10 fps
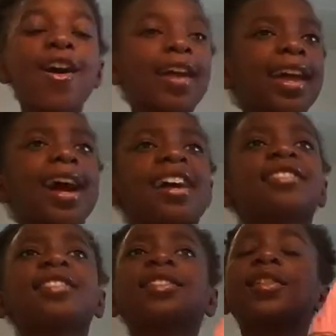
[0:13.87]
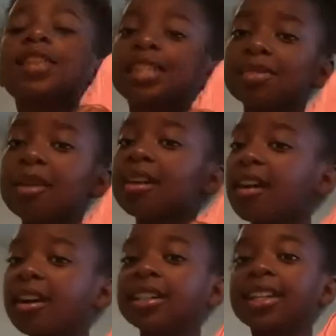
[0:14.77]
Okay guys, so this is my
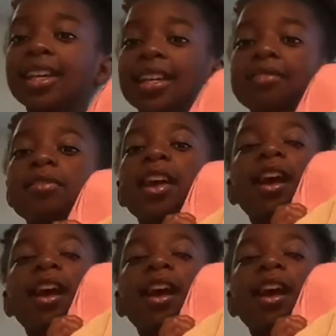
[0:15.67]
Kånken.